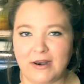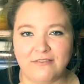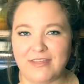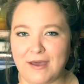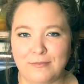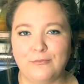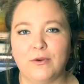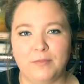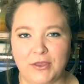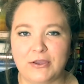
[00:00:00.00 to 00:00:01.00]
one of them
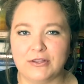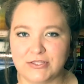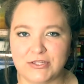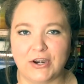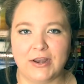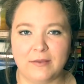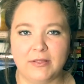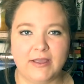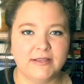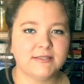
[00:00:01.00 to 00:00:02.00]
will be a good starting
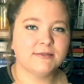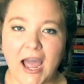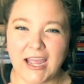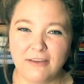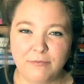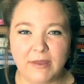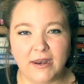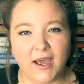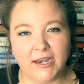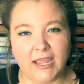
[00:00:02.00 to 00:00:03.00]
place. I have been
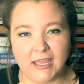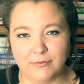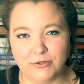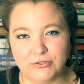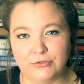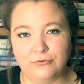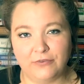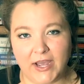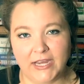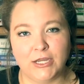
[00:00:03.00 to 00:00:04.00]
unable to
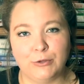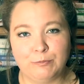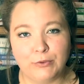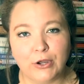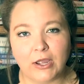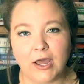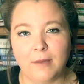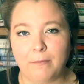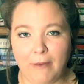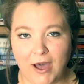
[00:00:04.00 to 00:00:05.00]
find a book
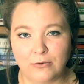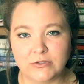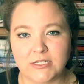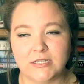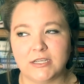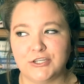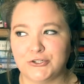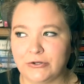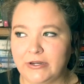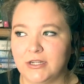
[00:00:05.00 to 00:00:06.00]
about
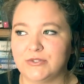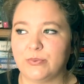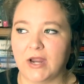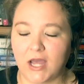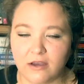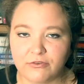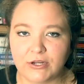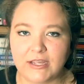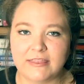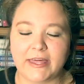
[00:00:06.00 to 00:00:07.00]
Katrina's
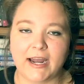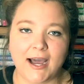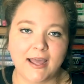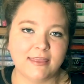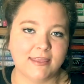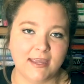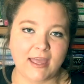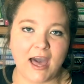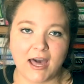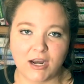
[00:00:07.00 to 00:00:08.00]
recovery that I think
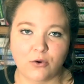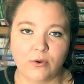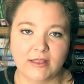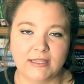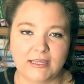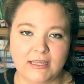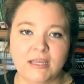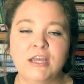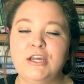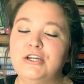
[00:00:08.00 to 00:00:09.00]

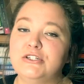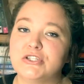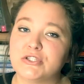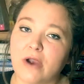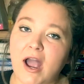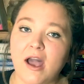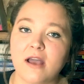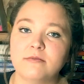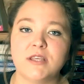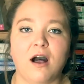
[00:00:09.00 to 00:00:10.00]
adequately
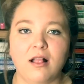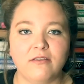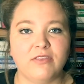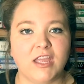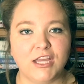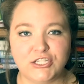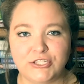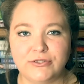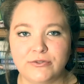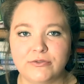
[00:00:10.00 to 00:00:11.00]
describes all of the
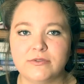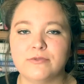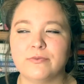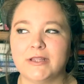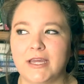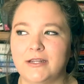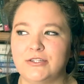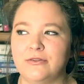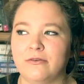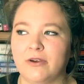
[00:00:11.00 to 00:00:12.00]
issues related
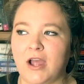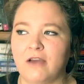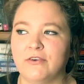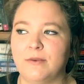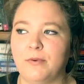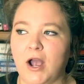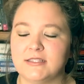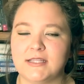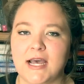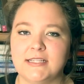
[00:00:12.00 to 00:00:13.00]
to the recovery
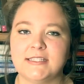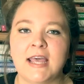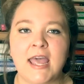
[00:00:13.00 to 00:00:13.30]
process